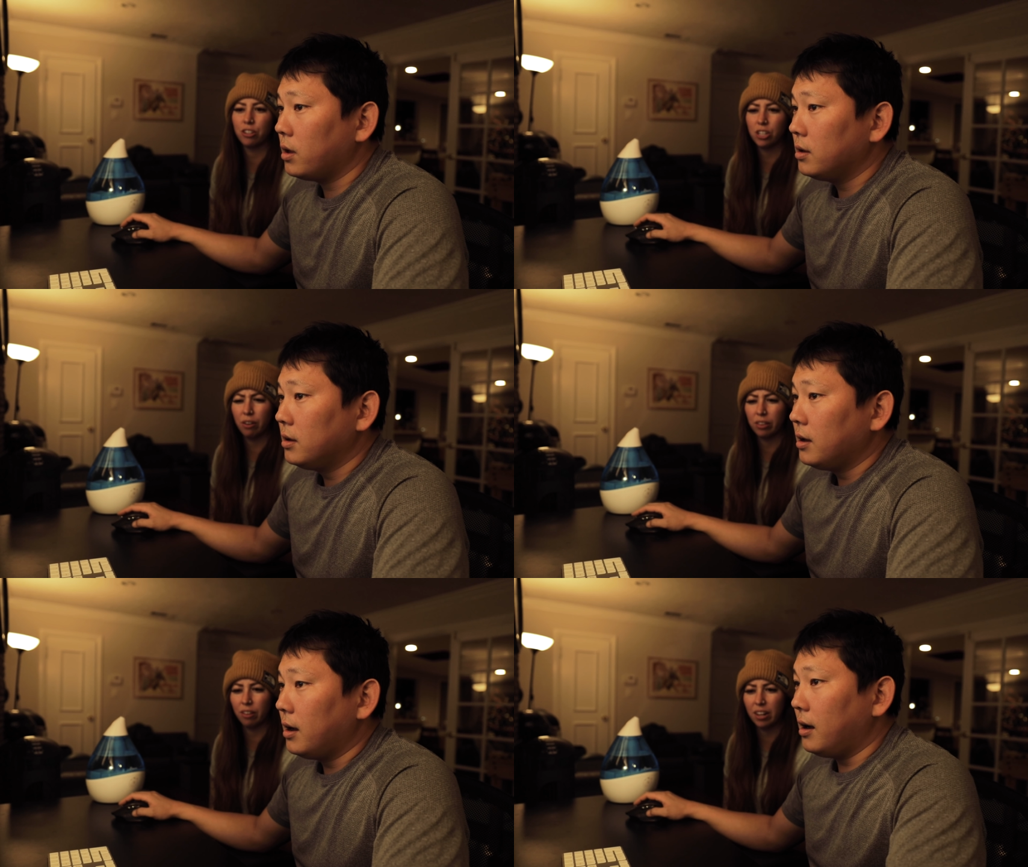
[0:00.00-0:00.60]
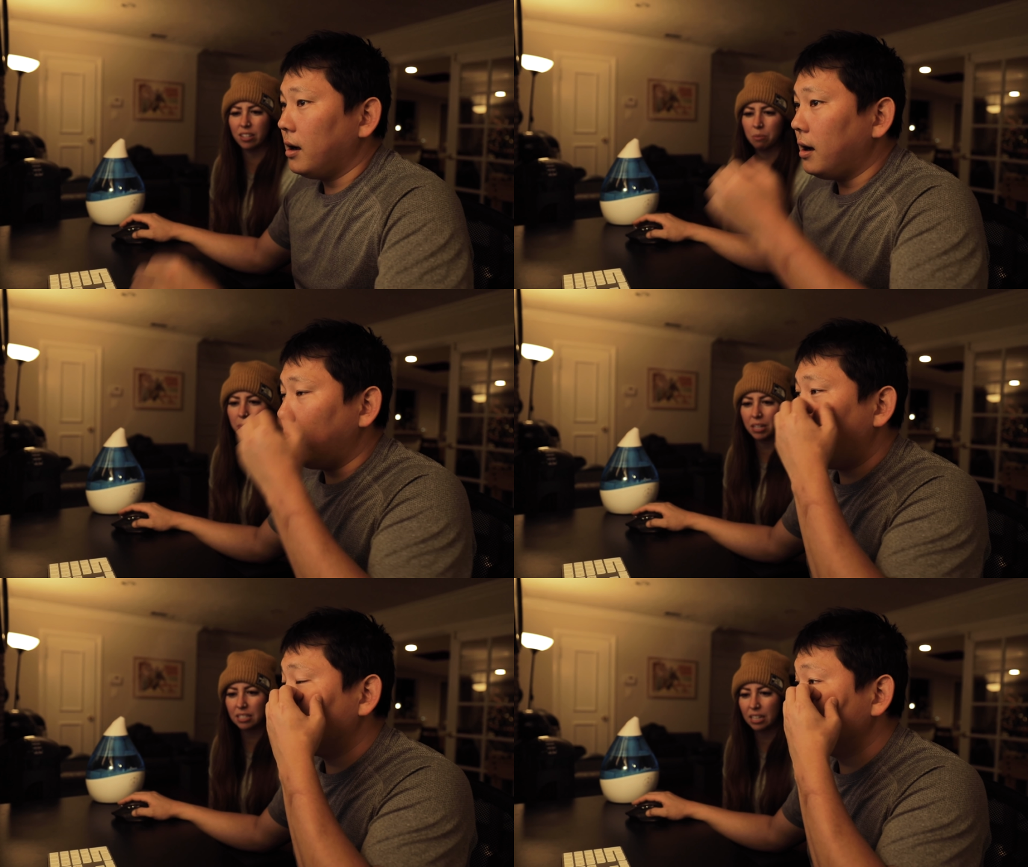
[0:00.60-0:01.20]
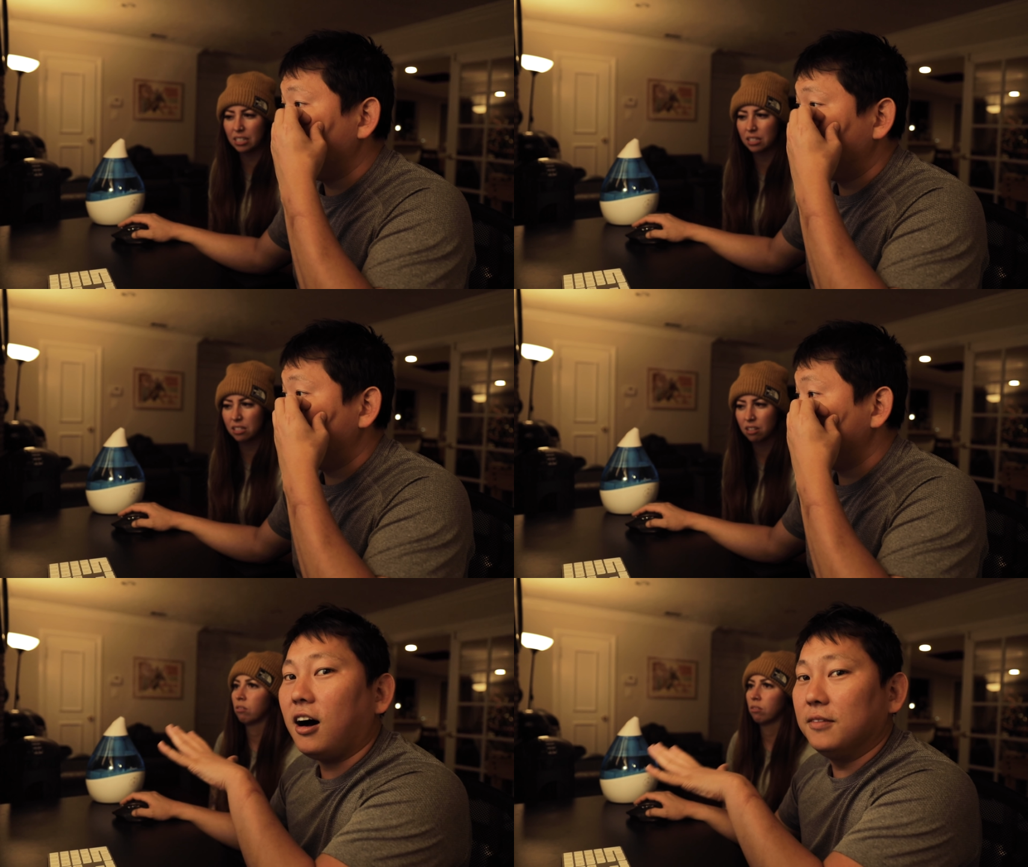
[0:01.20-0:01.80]
Speaker 1: to show it though? That doesn't make. sense. I don't
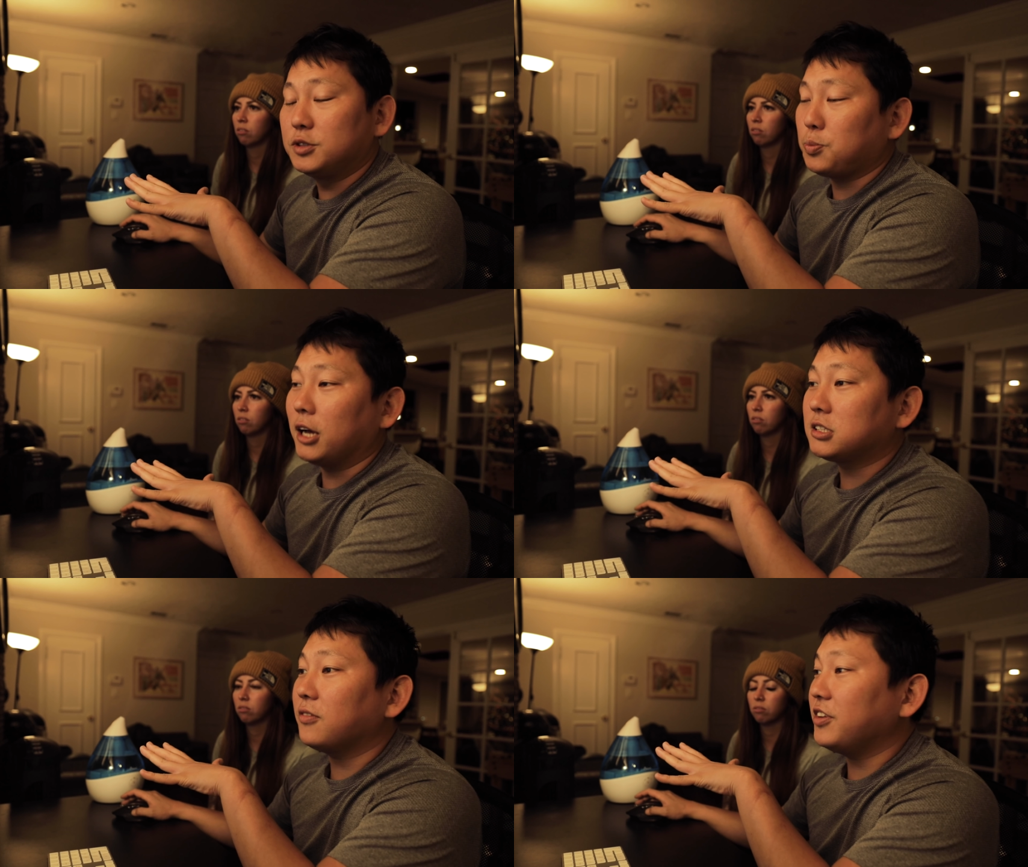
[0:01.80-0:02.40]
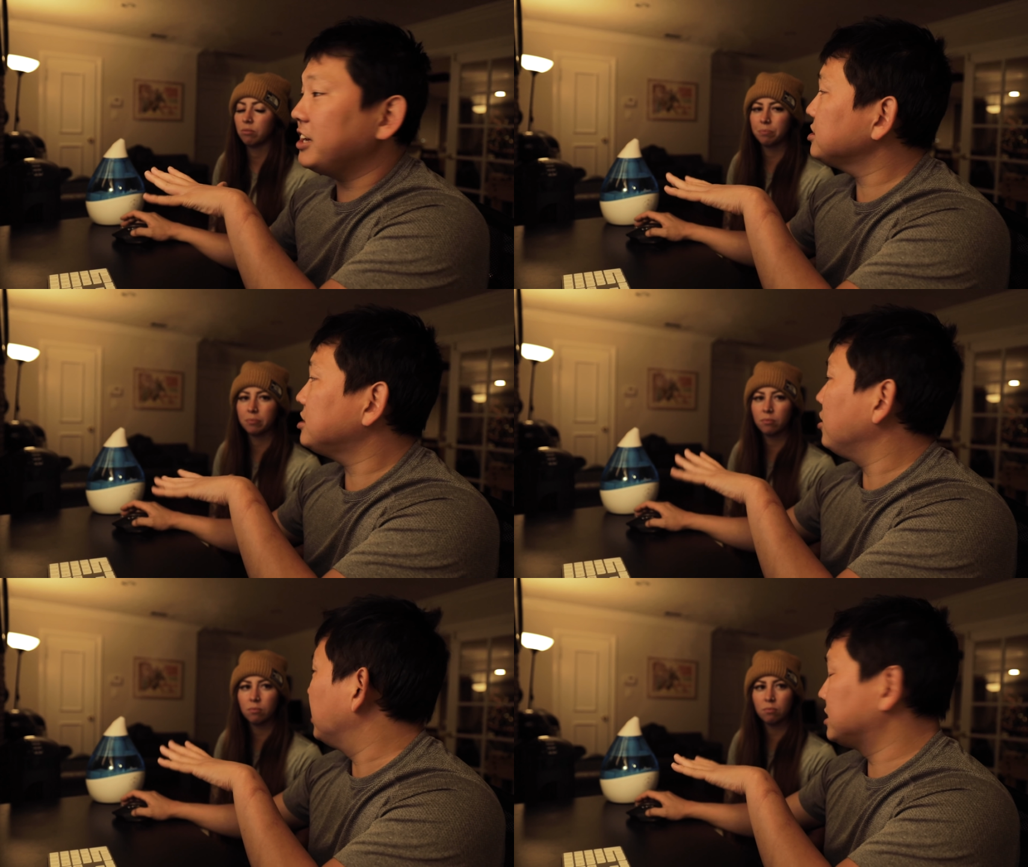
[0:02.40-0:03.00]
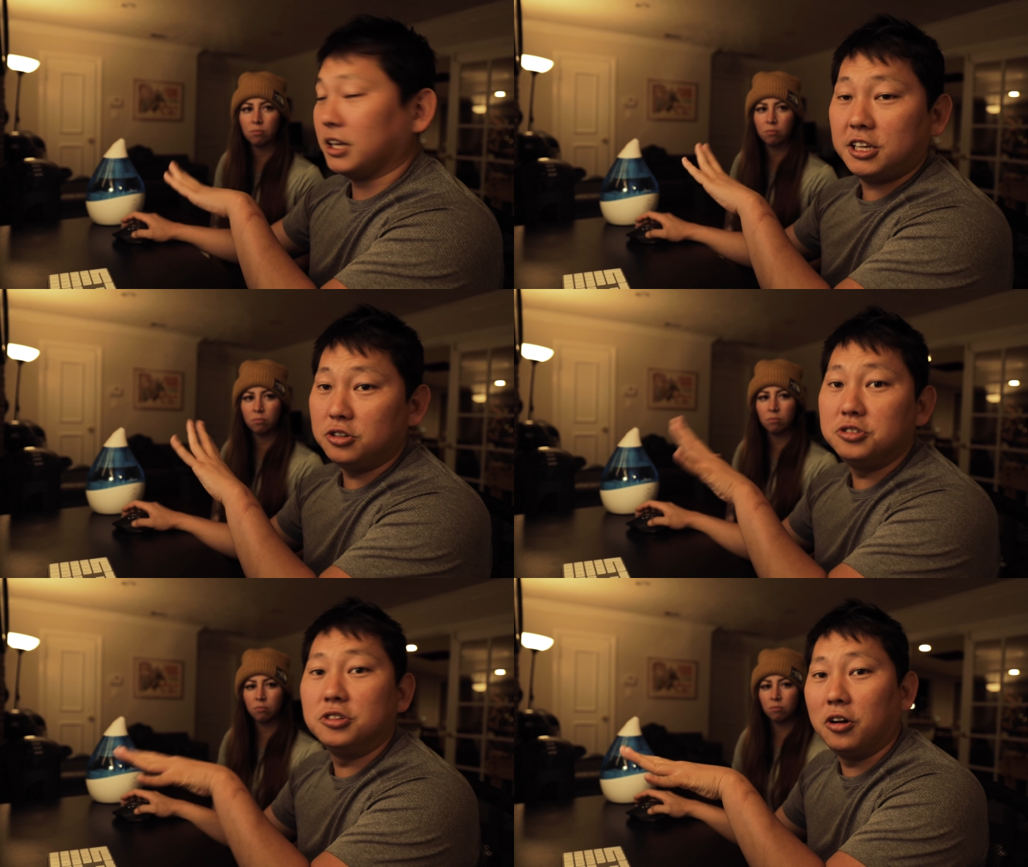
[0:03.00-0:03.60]
sense.
Speaker 2: know. On sponsored videos though, that's a
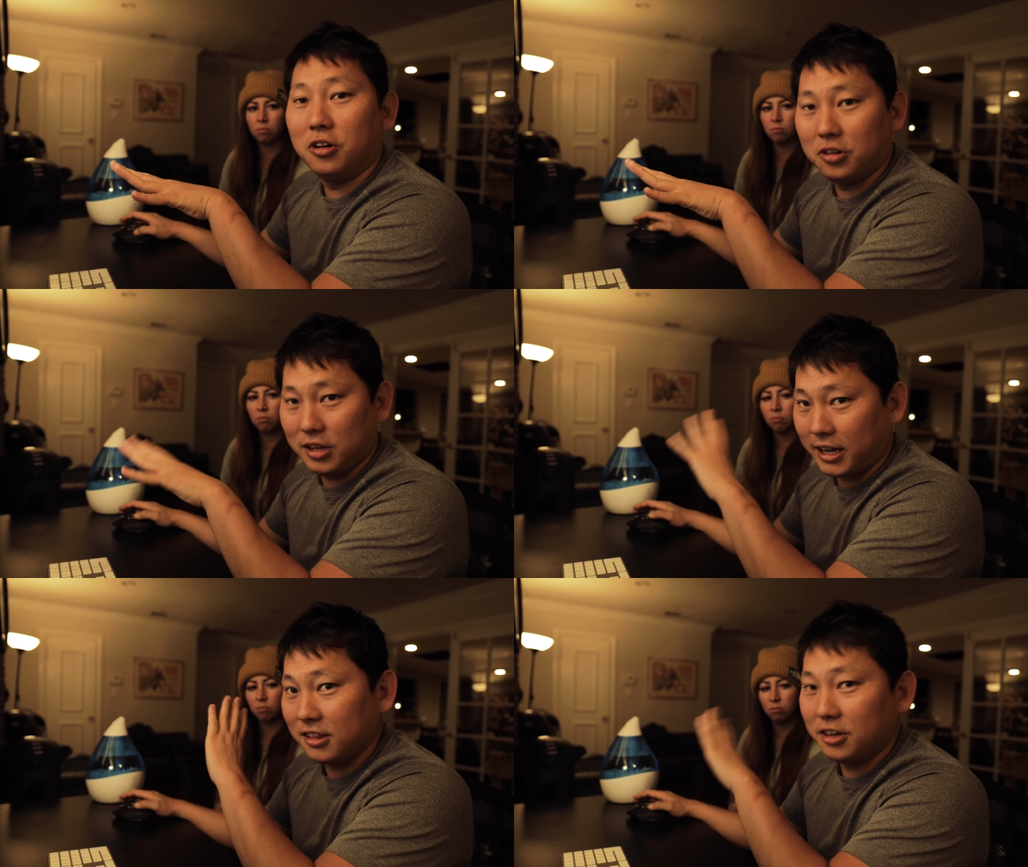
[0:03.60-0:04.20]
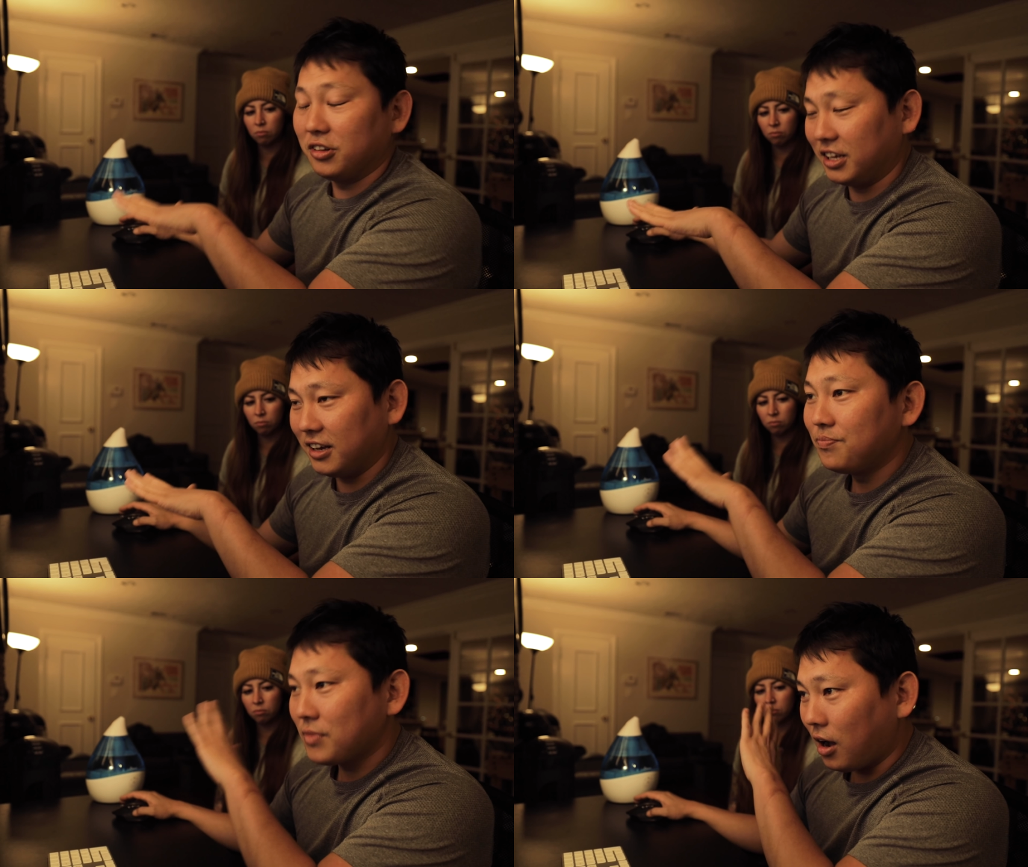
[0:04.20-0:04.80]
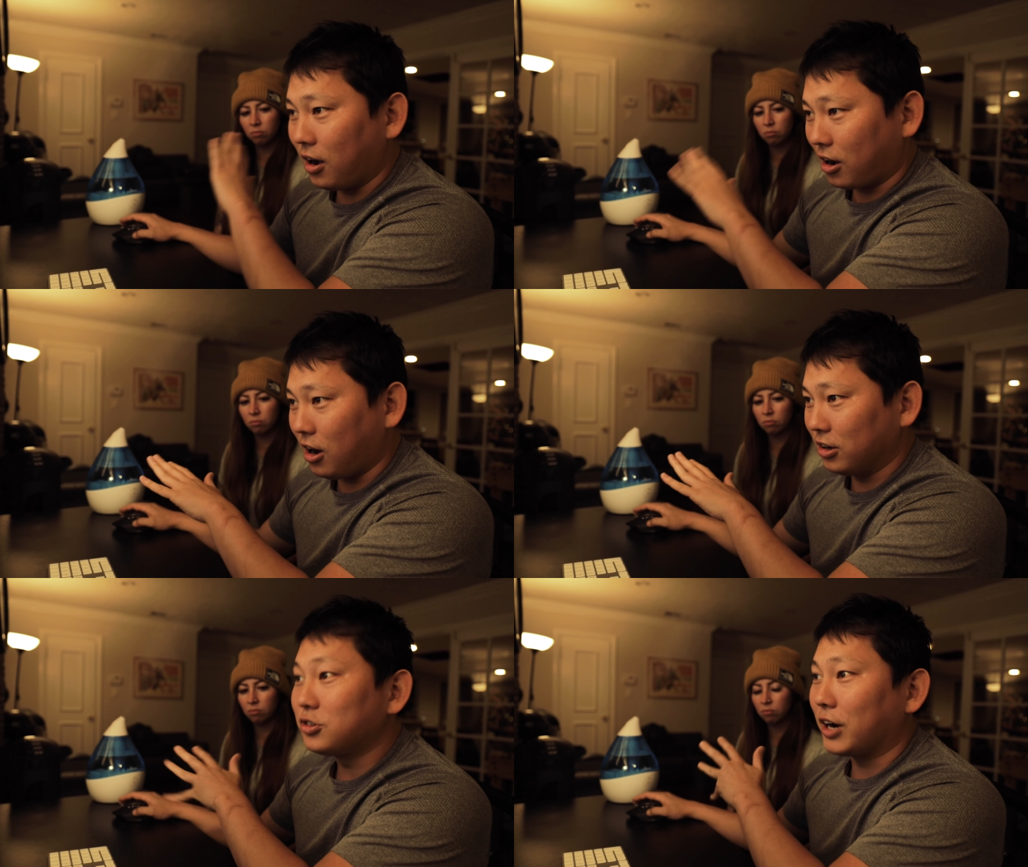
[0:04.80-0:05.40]
huge no-no. That like literally on
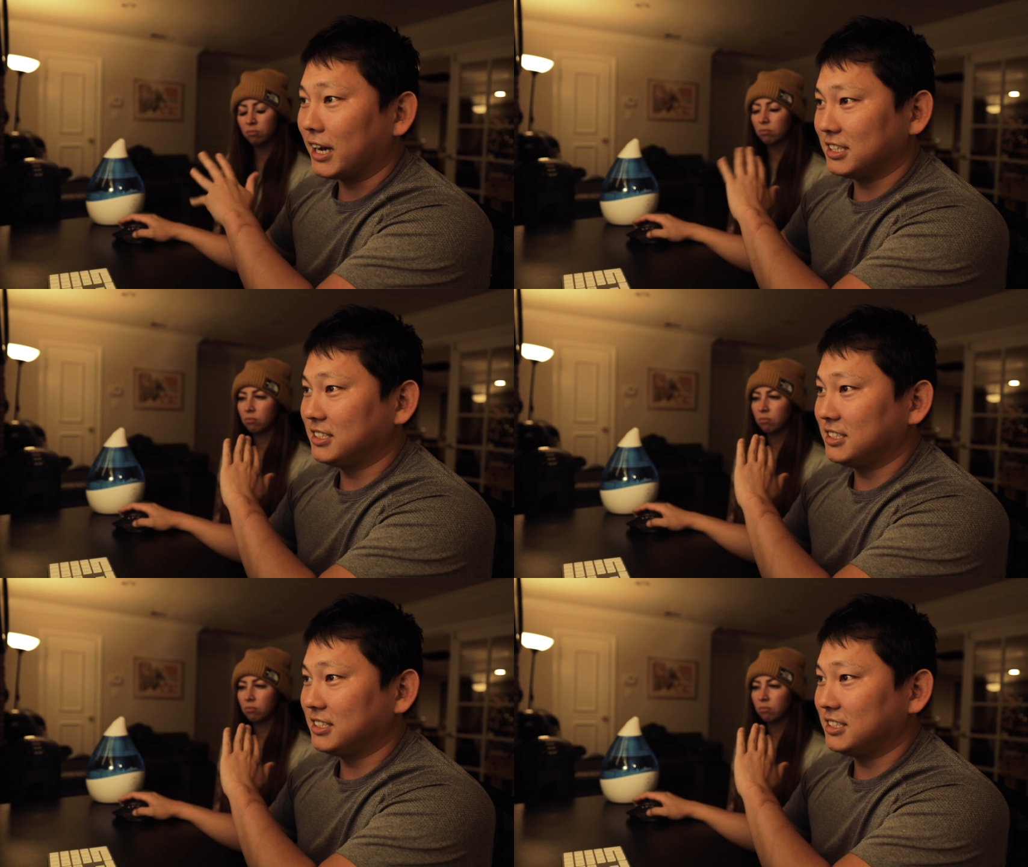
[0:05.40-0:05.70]
contracts